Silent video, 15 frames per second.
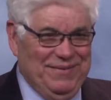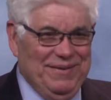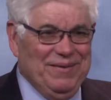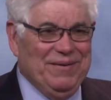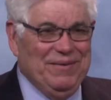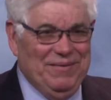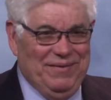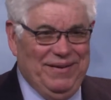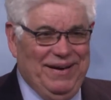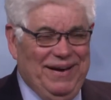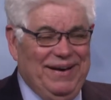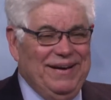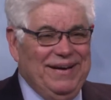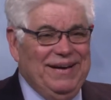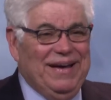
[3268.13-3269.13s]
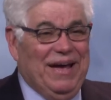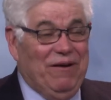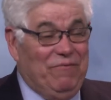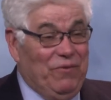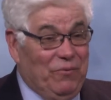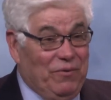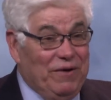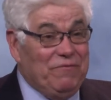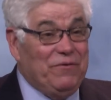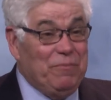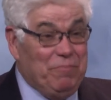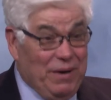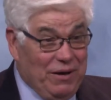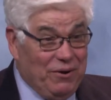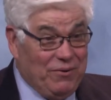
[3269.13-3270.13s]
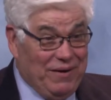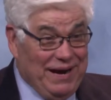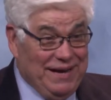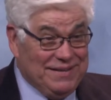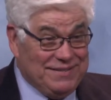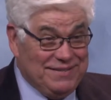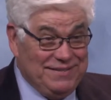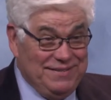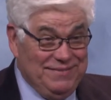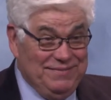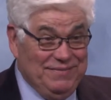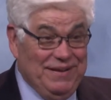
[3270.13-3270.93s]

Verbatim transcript: Oh, okay, yeah. yes. If it weren't for Pell grants,